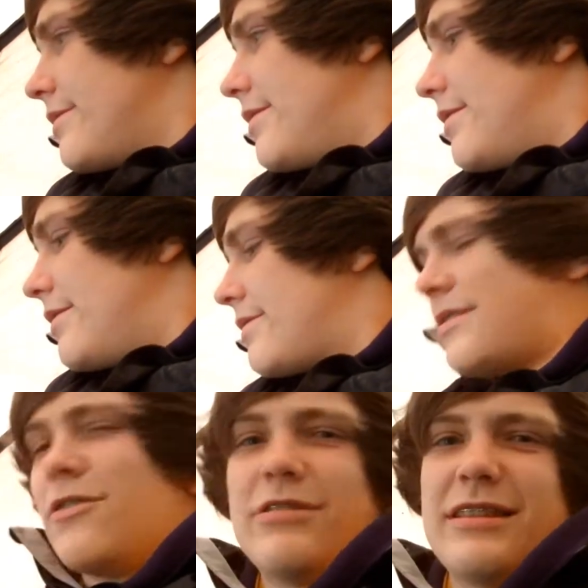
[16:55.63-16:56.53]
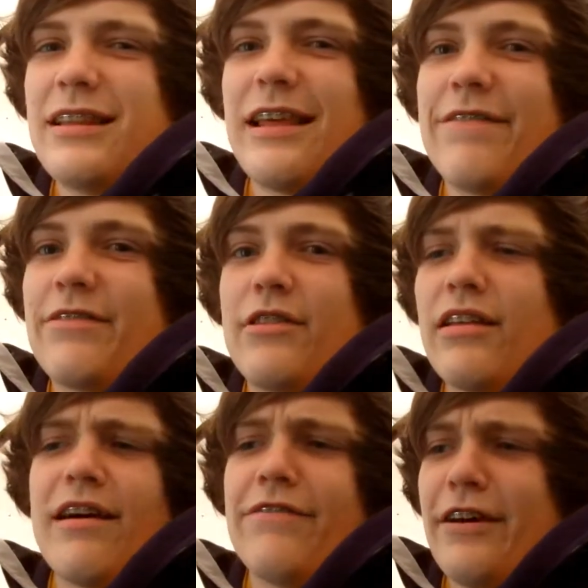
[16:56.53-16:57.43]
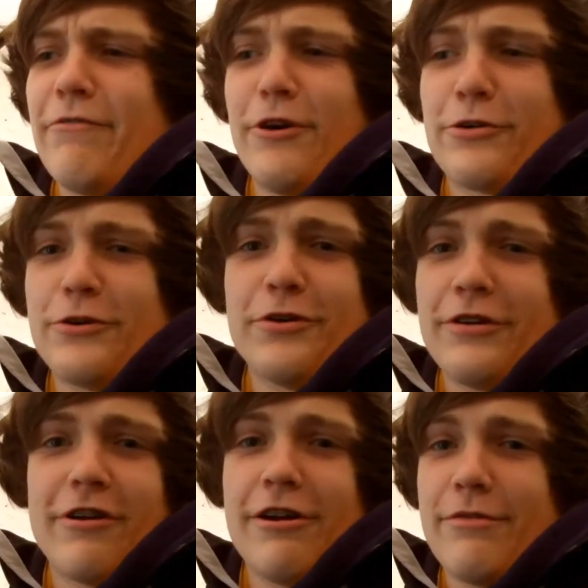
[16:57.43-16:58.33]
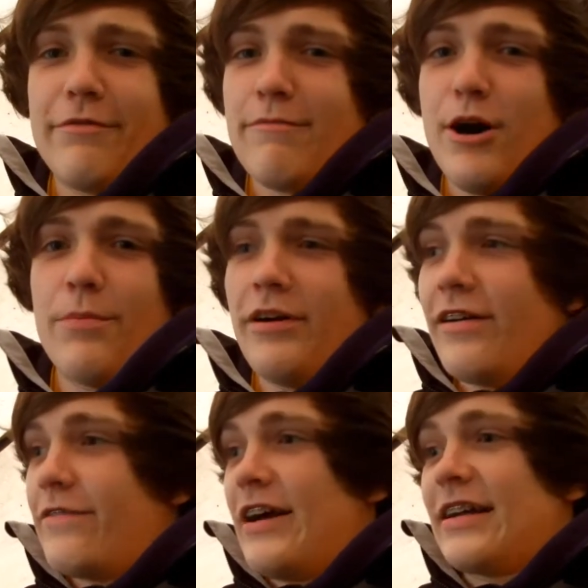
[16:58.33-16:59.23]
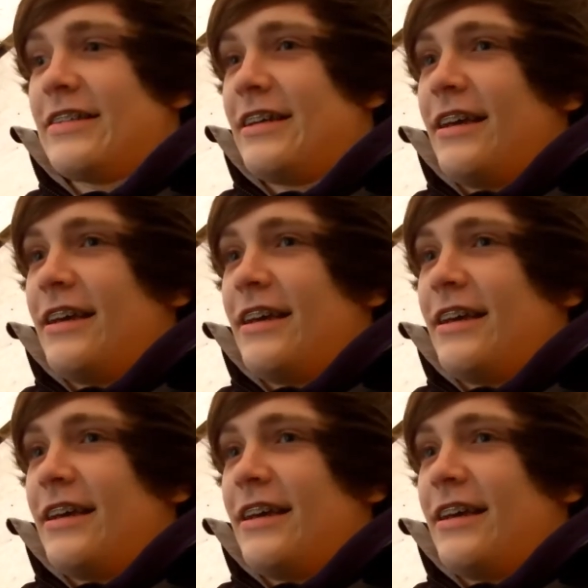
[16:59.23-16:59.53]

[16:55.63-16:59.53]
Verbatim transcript: Uh, so did the left. The left hand rod couldn't have gone more perfect.